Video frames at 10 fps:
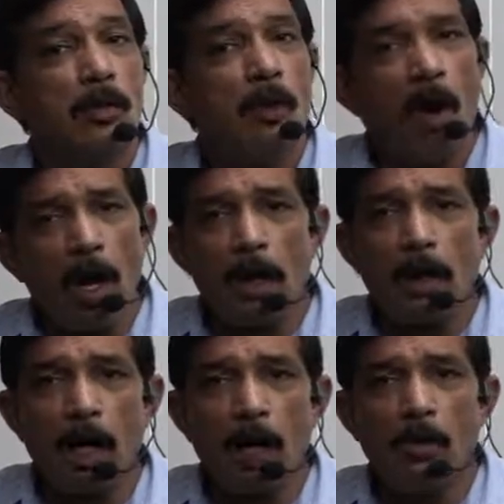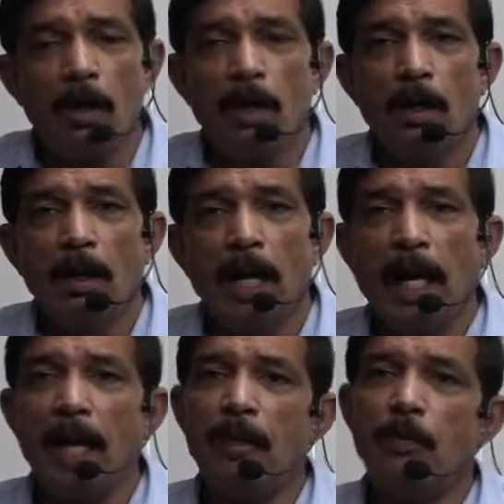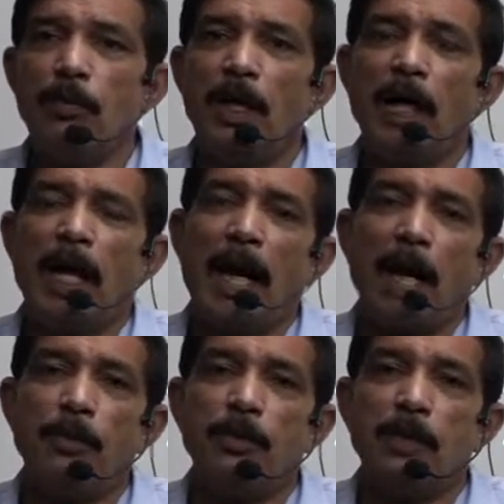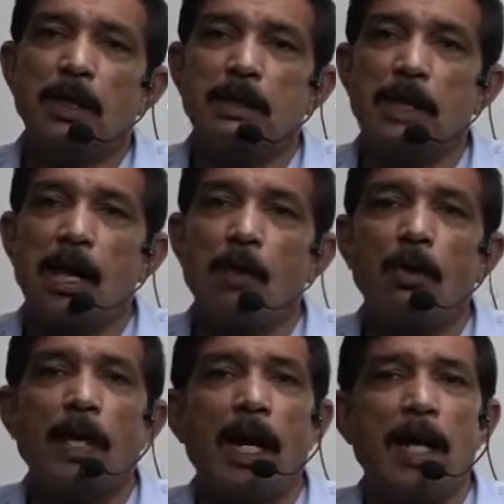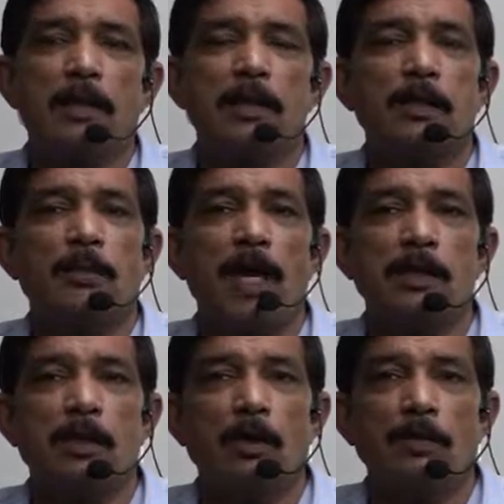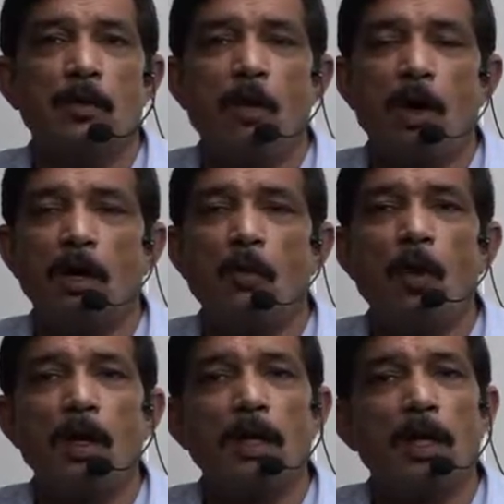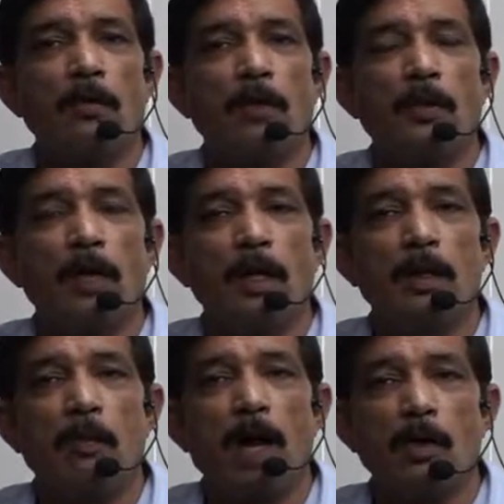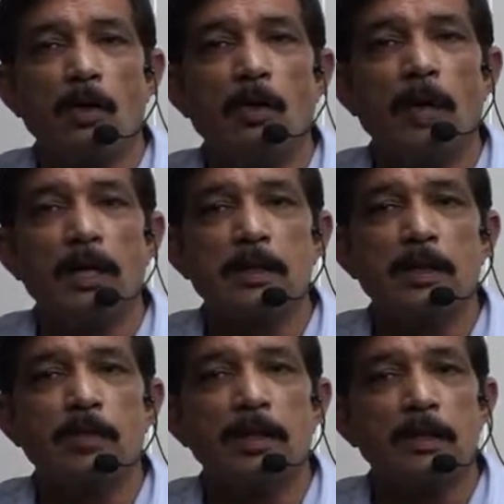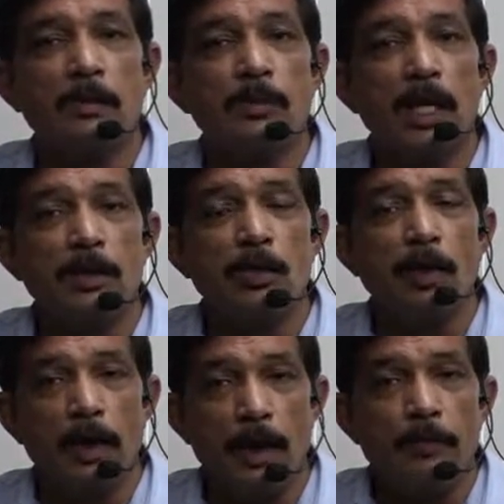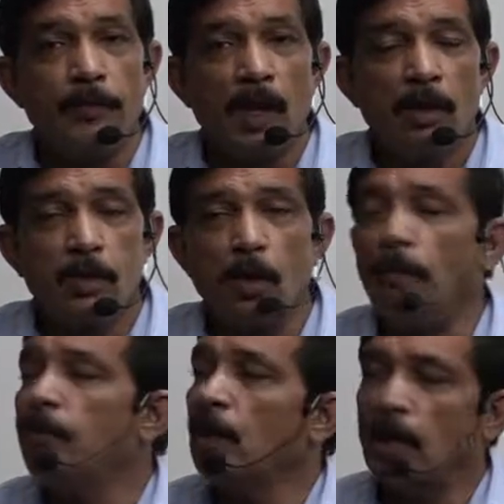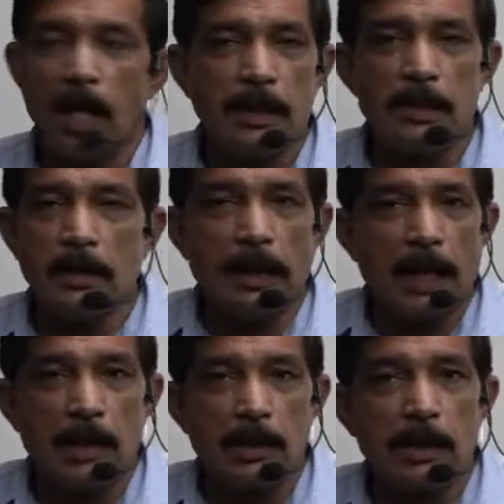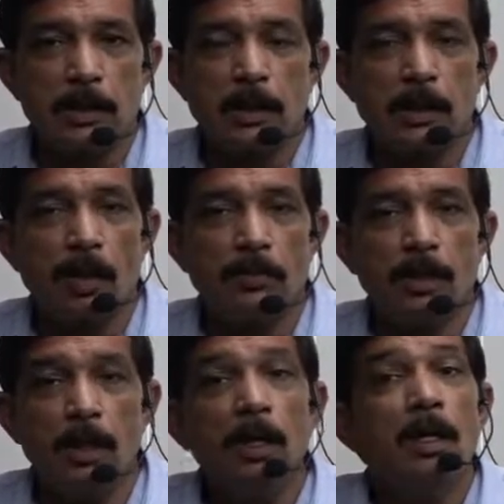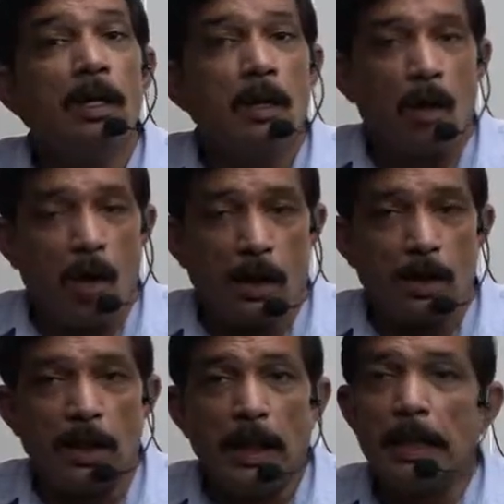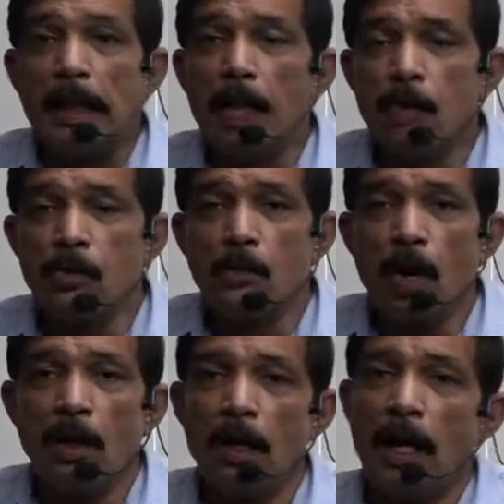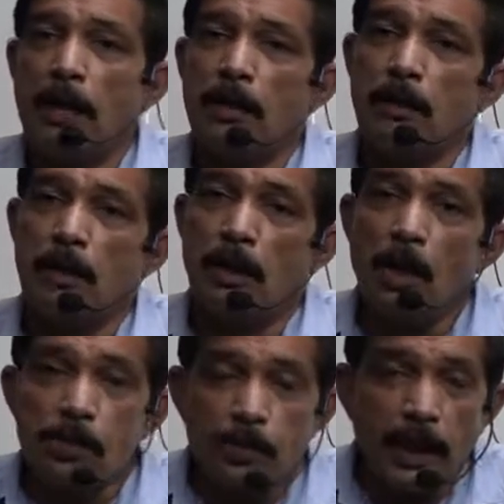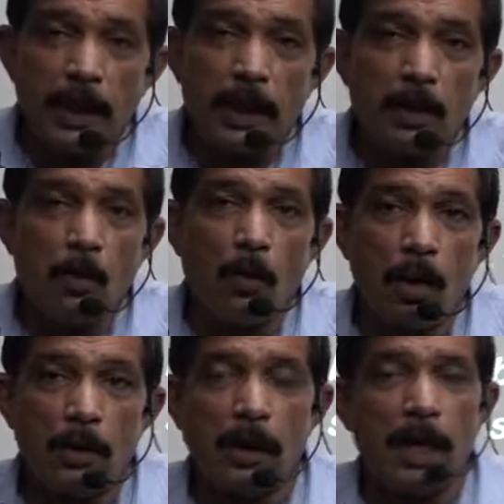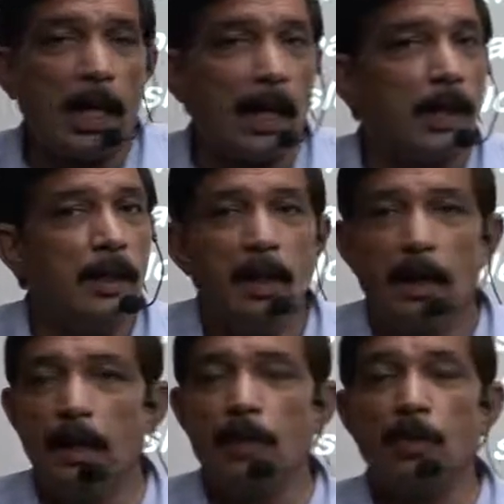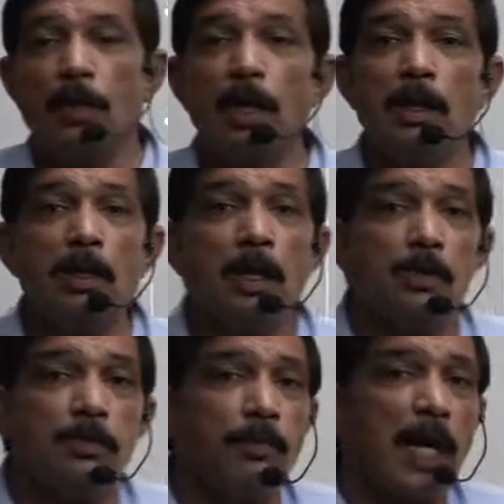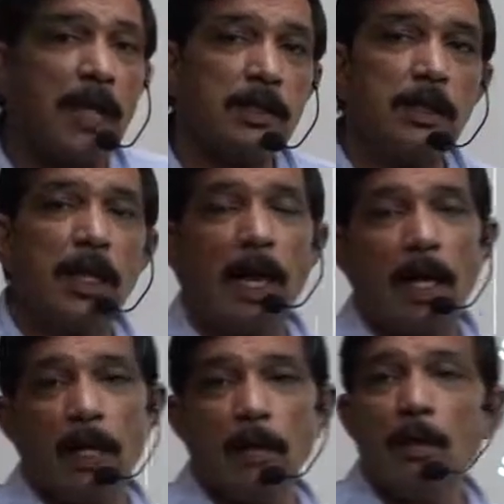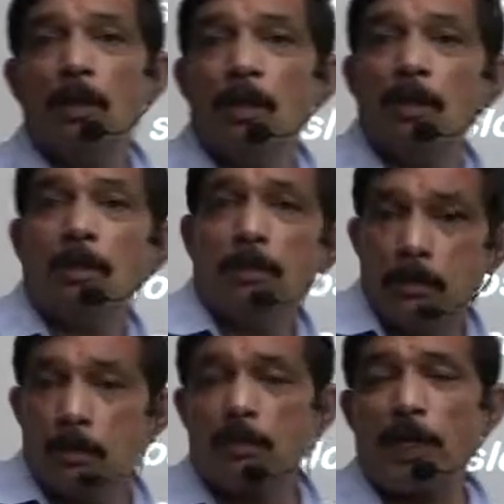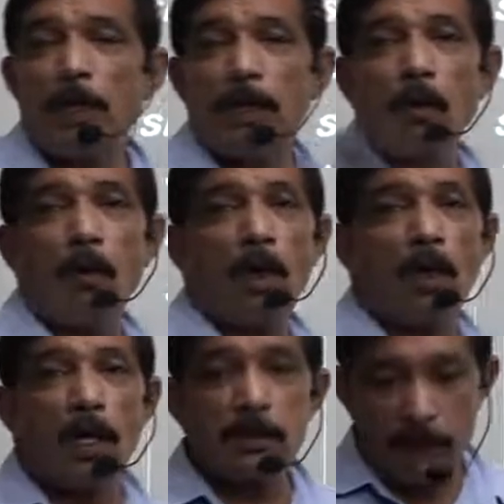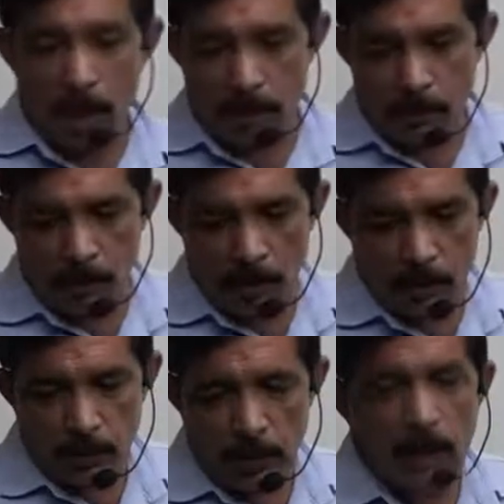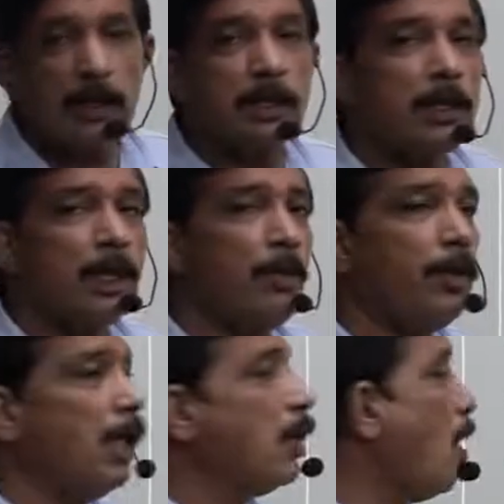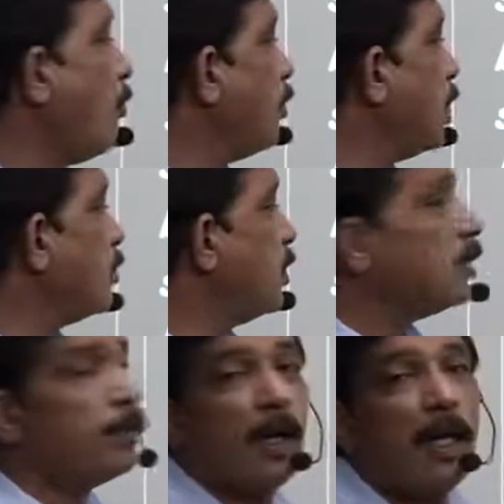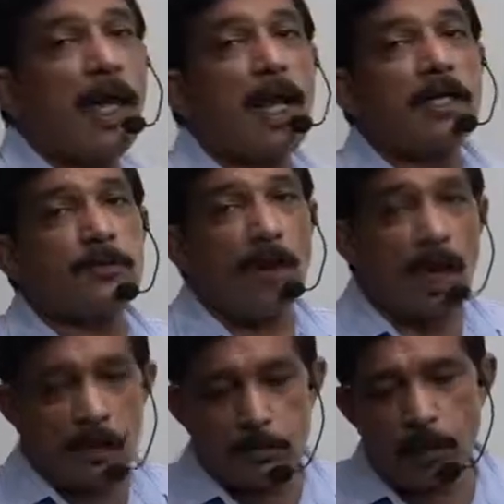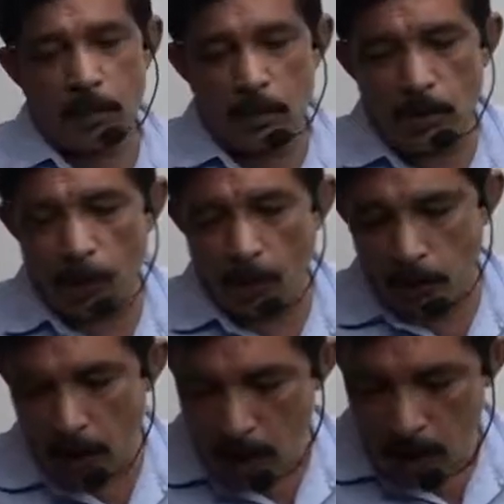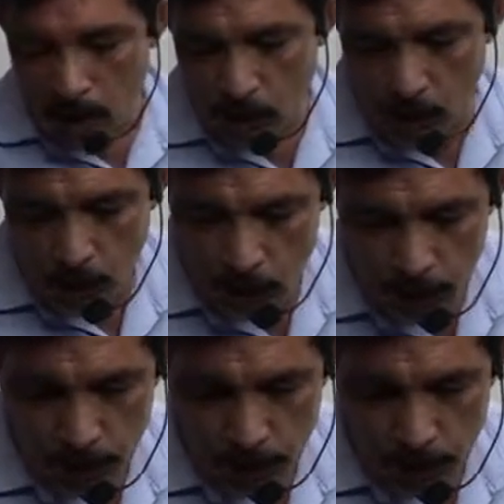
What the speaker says: all around and being happy with the sound and the splashing of the water everywhere in the bathroom except the tub that you are in. So that is the characteristic of the otter. It loves water and loves playing in the water, and it really loves splashing and spreading the water as far as possible. Each and every drop must be spread as far as possible from the source.